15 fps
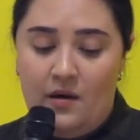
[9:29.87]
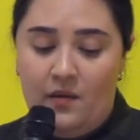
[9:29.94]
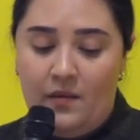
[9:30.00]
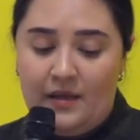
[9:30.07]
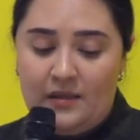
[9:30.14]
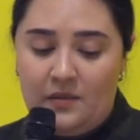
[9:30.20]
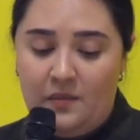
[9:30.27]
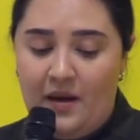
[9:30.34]

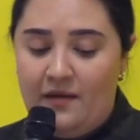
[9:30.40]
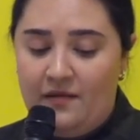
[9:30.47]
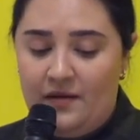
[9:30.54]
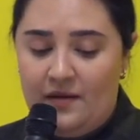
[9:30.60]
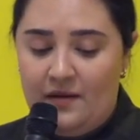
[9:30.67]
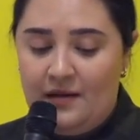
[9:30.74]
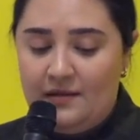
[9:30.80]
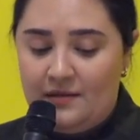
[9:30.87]
West
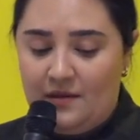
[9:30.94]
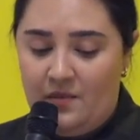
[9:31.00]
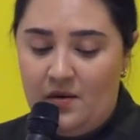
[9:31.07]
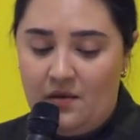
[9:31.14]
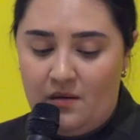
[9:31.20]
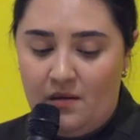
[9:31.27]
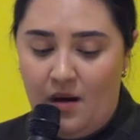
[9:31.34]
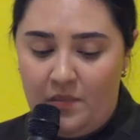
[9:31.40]
Baffin
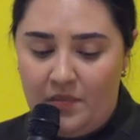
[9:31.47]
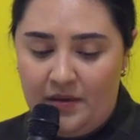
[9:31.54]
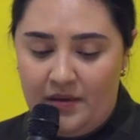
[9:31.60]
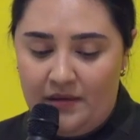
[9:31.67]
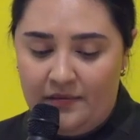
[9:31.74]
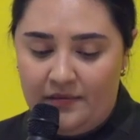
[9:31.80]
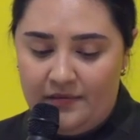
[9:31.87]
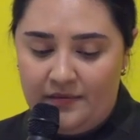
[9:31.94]
Eskimo
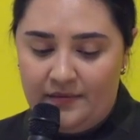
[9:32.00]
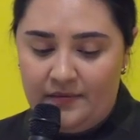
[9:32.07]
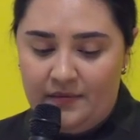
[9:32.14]
Cooperative.